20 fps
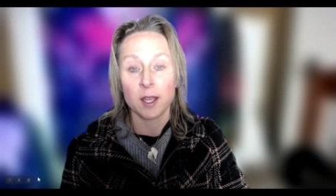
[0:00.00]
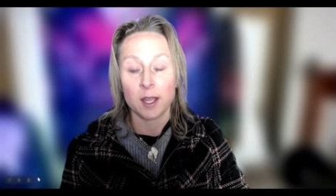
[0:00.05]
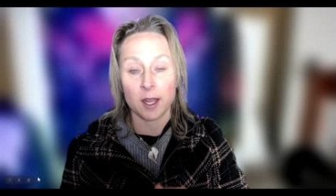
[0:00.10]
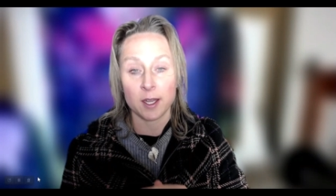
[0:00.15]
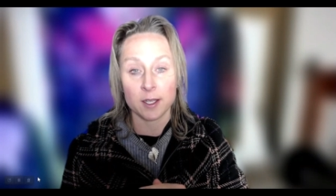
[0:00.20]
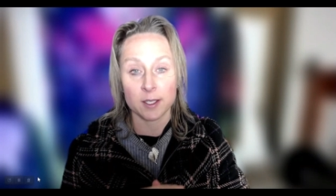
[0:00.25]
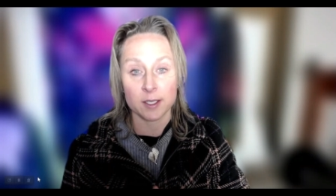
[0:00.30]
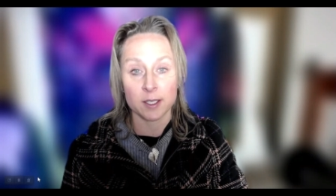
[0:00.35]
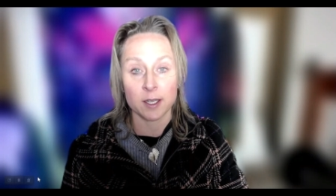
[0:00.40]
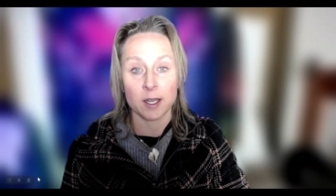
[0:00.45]

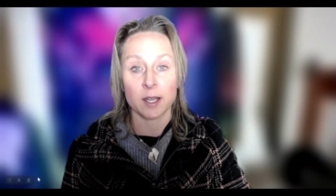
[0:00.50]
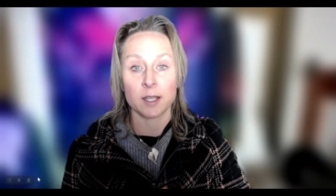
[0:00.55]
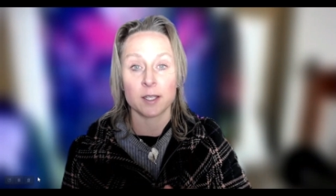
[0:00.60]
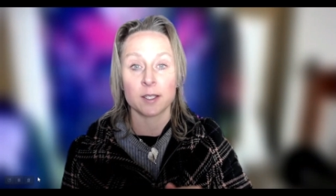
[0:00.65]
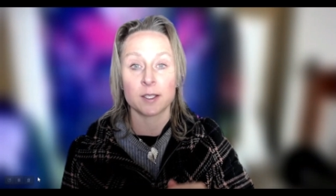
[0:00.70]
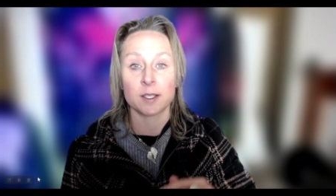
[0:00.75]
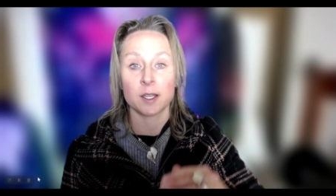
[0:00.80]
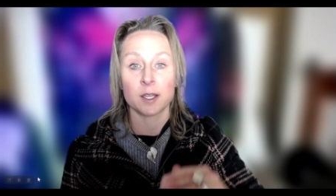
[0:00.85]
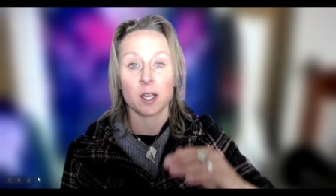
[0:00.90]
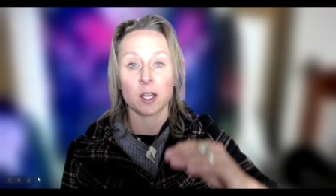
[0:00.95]

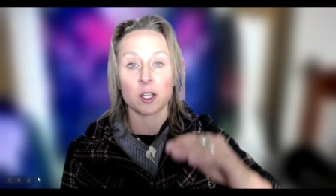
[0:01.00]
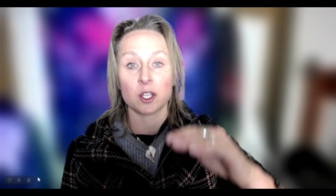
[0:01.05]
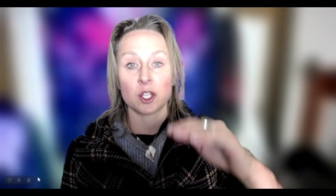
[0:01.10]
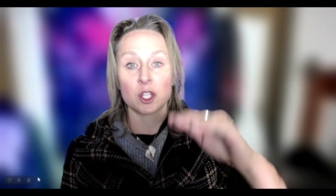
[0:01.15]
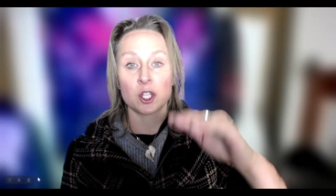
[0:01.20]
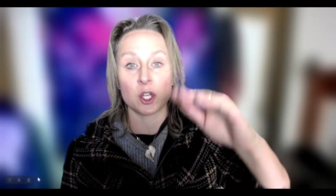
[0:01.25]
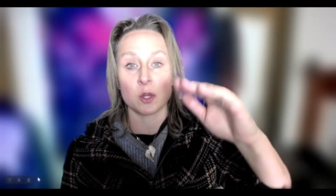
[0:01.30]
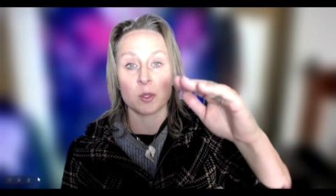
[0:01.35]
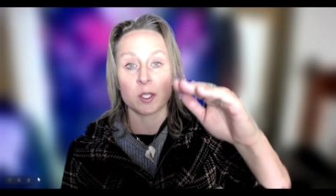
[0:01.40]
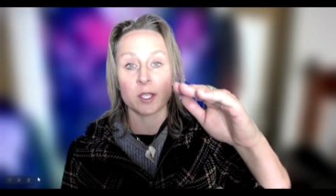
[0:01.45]
insulin to
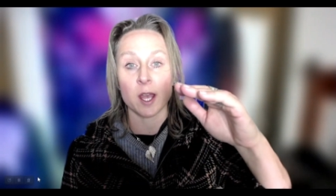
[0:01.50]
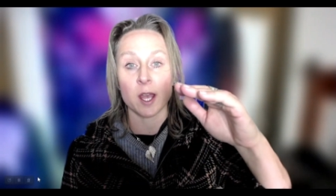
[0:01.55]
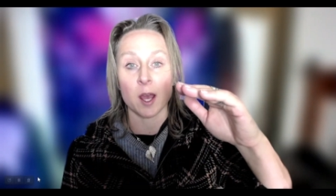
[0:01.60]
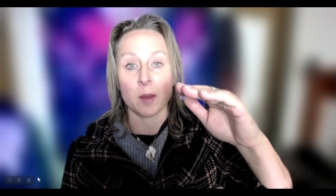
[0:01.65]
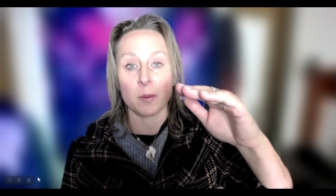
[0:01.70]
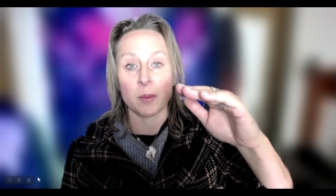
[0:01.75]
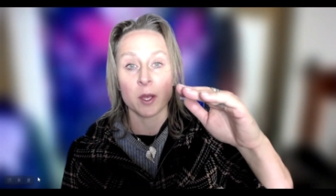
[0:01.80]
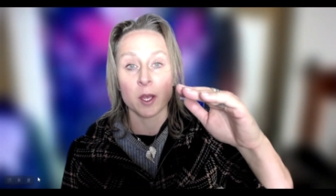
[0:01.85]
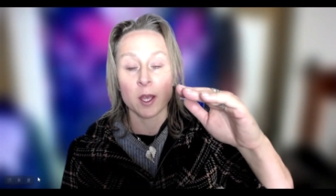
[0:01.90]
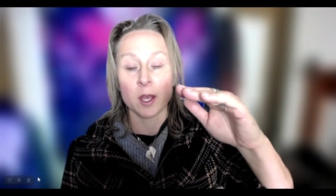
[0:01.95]
shoot
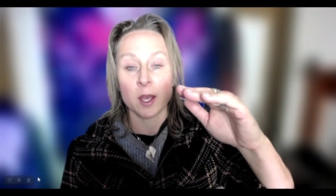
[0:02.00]
up